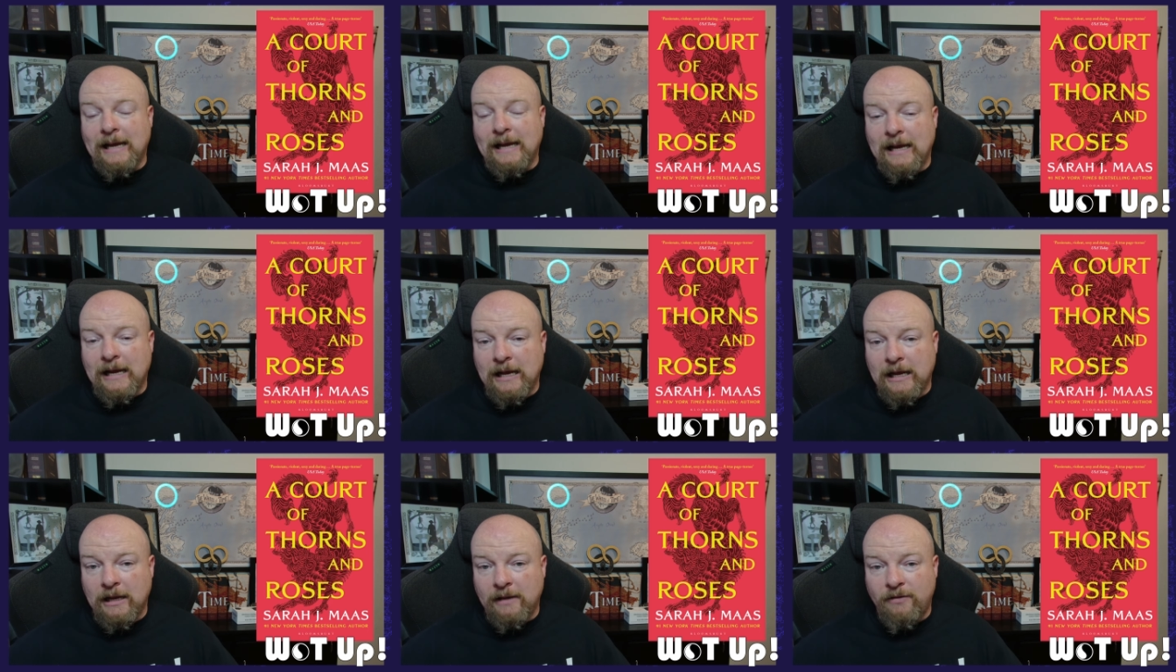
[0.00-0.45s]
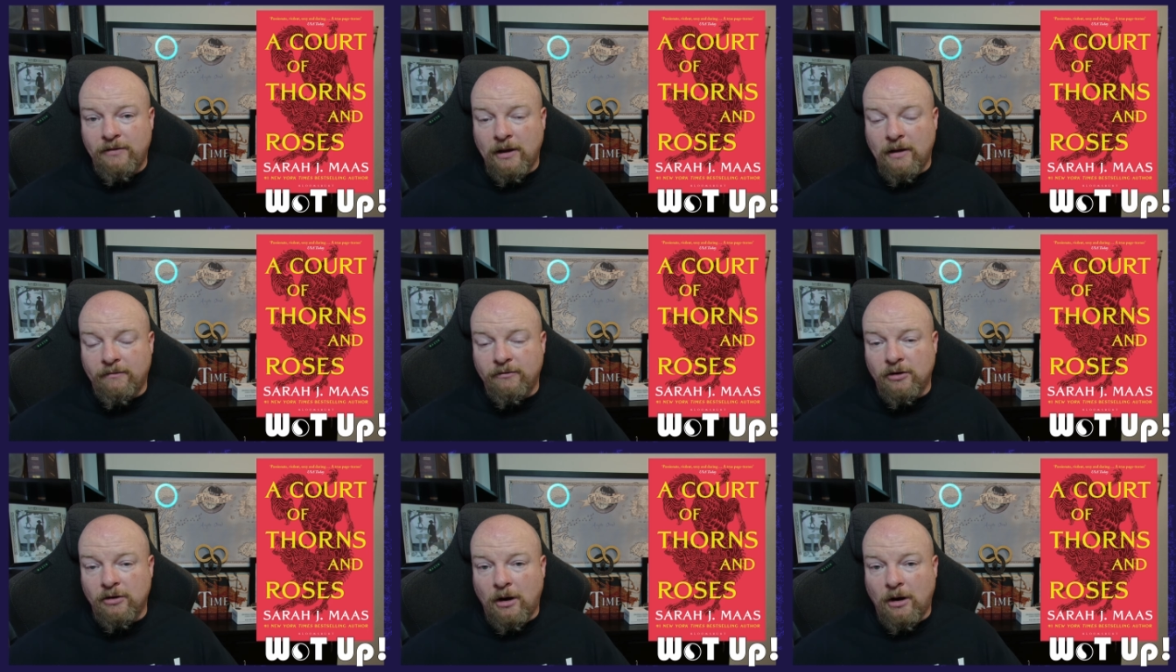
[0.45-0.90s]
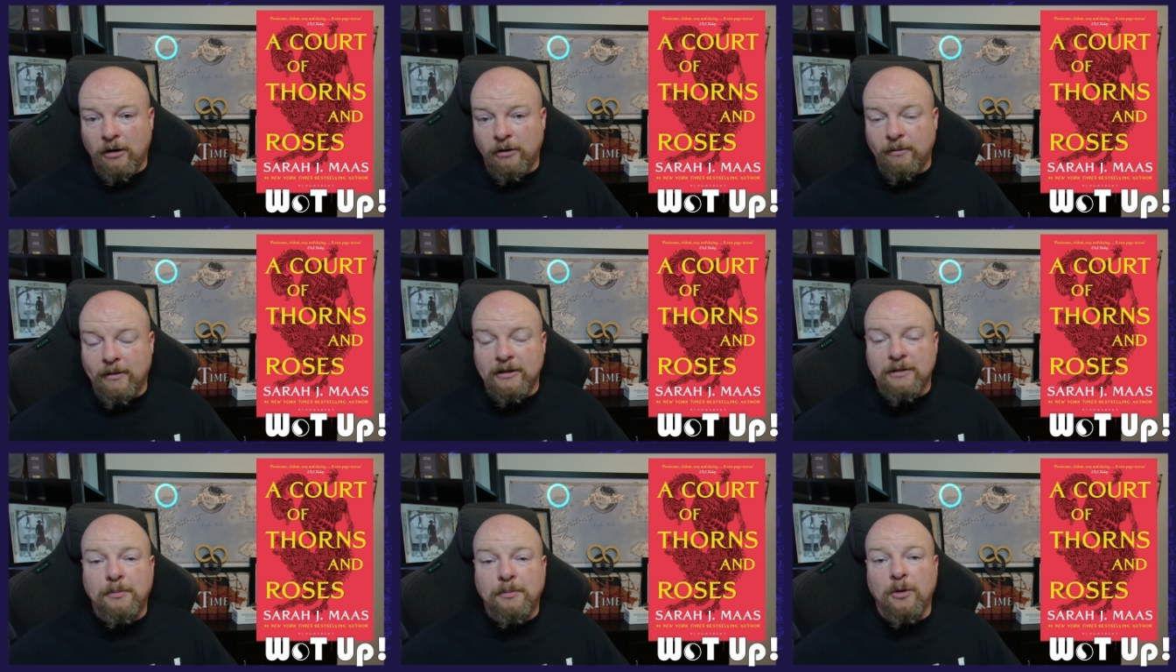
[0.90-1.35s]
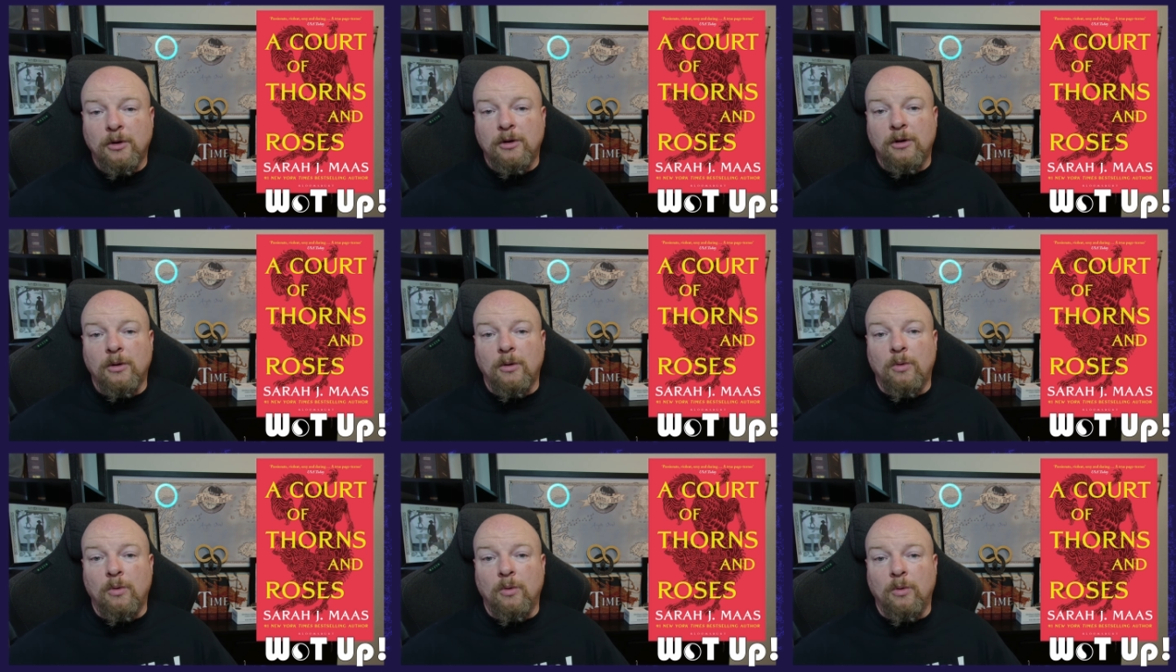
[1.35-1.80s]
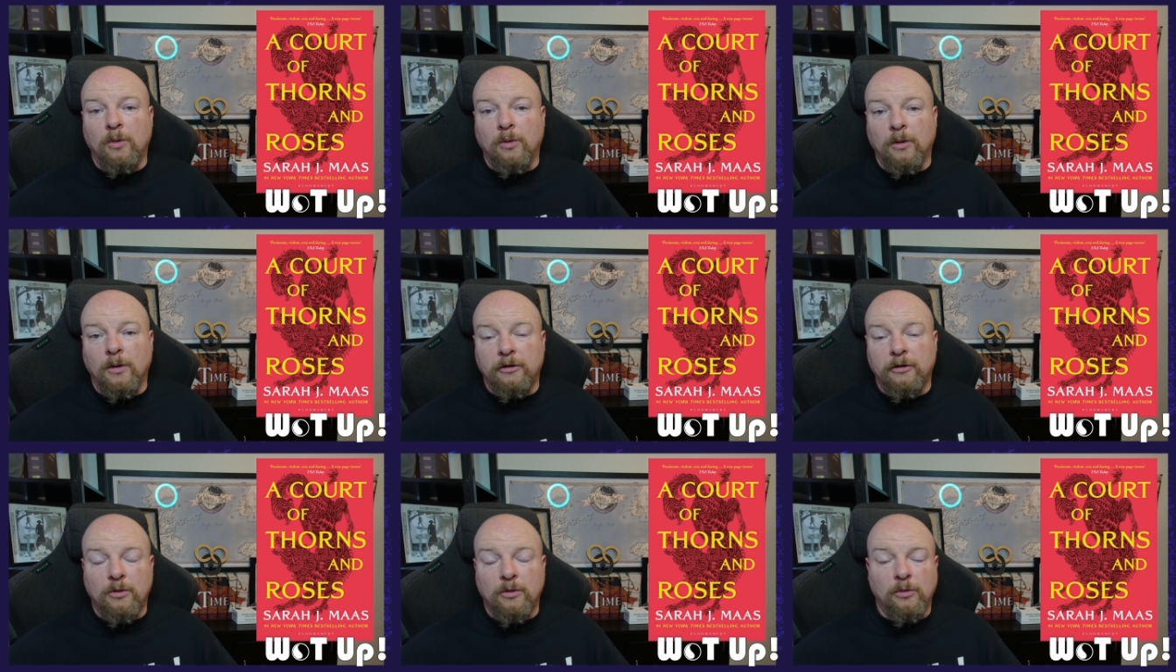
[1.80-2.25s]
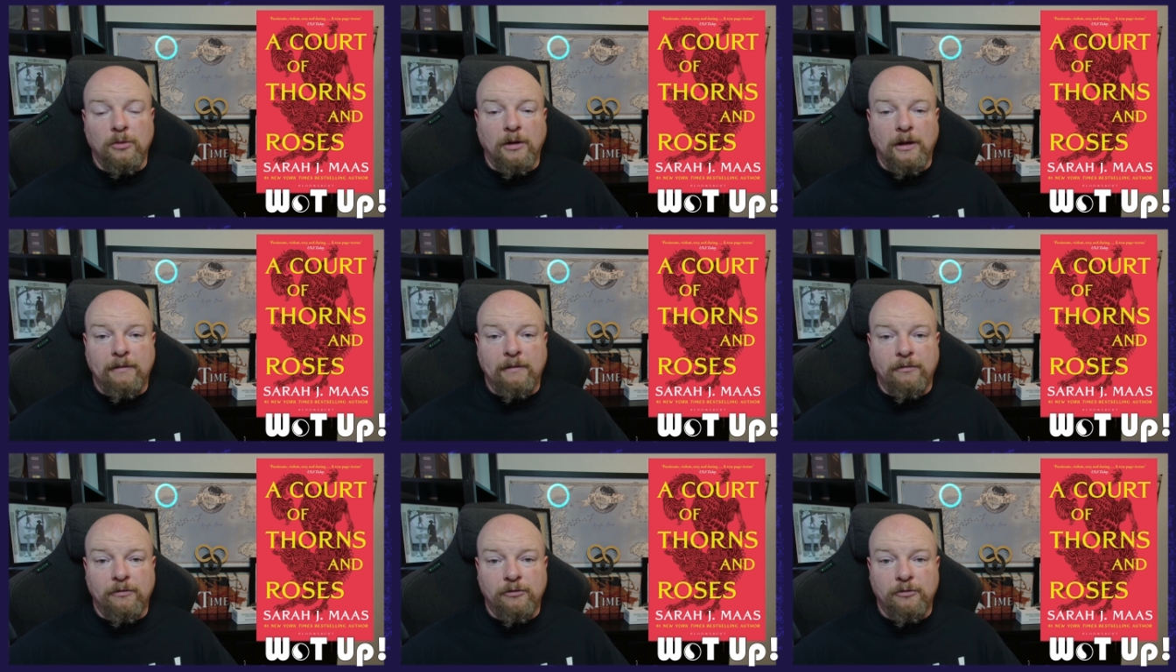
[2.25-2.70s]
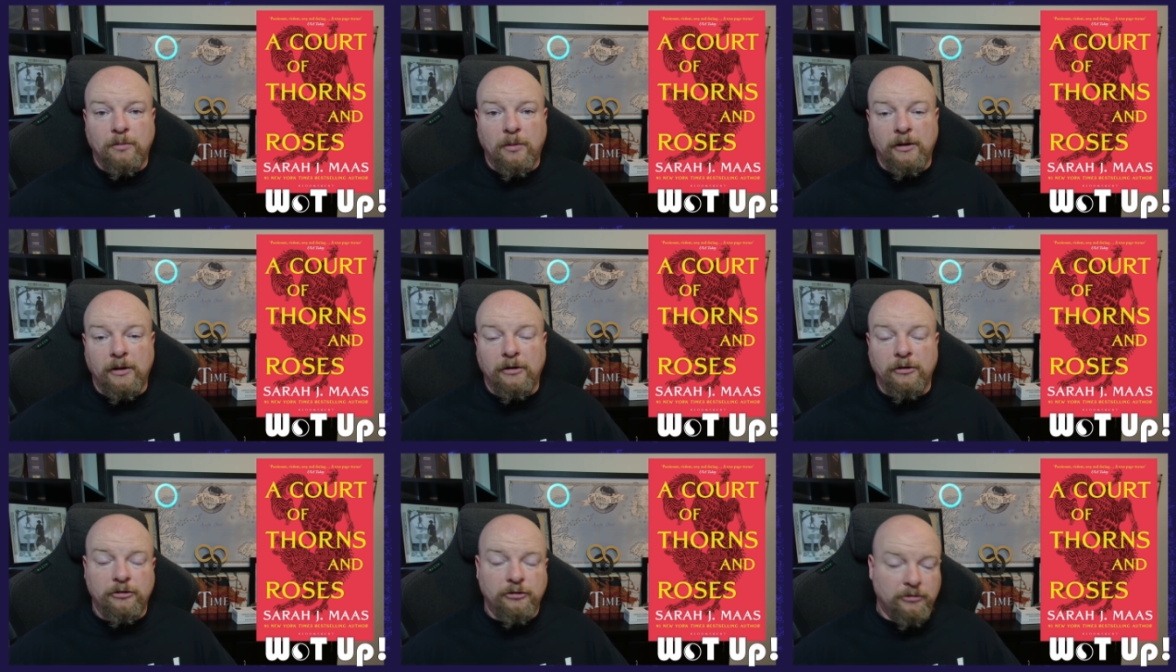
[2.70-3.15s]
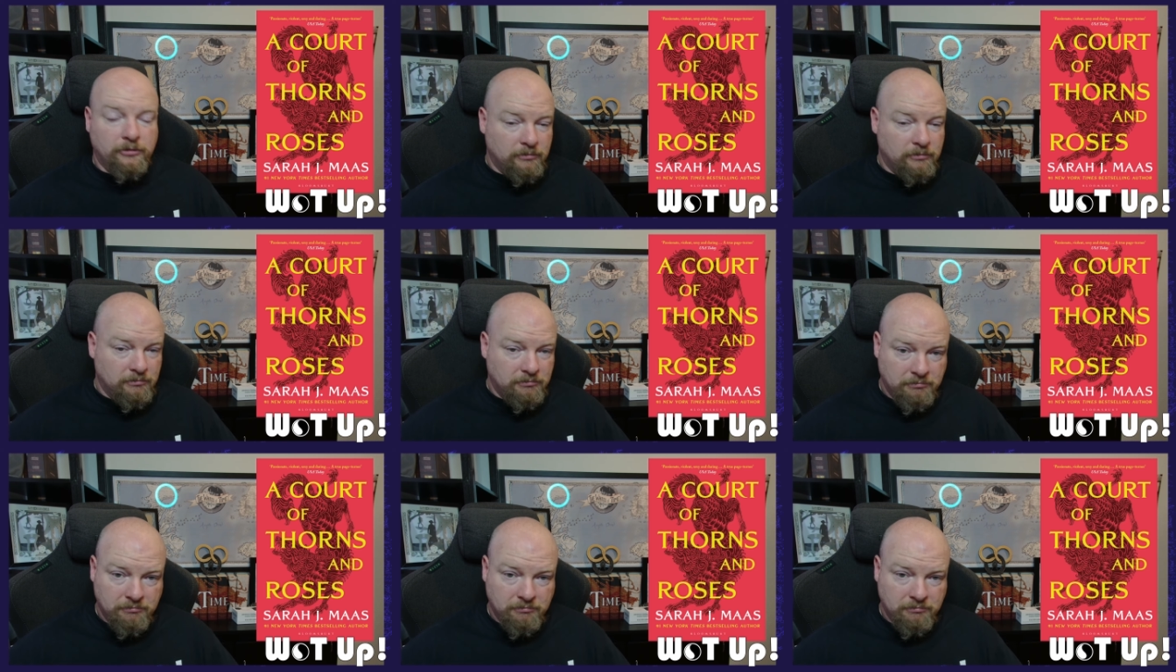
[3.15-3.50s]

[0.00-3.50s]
uh, if you haven't already read the book or don't like for spoilers,